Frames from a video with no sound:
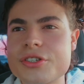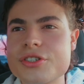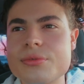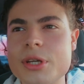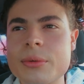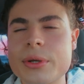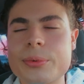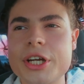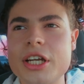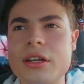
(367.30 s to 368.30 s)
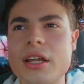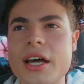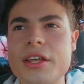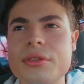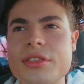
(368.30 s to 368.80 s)
It's just me and my brain, and
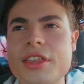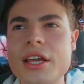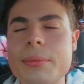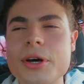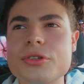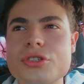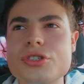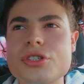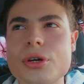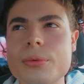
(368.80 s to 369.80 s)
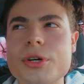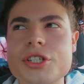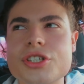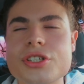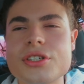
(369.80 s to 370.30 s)
I think about so
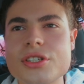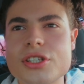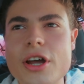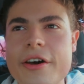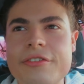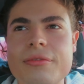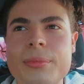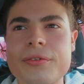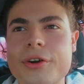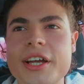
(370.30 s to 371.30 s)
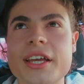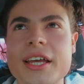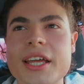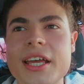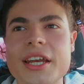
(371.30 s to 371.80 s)
much stuff before I
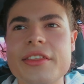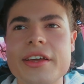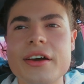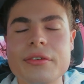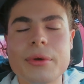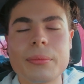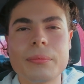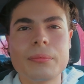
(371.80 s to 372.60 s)
can get anything out of my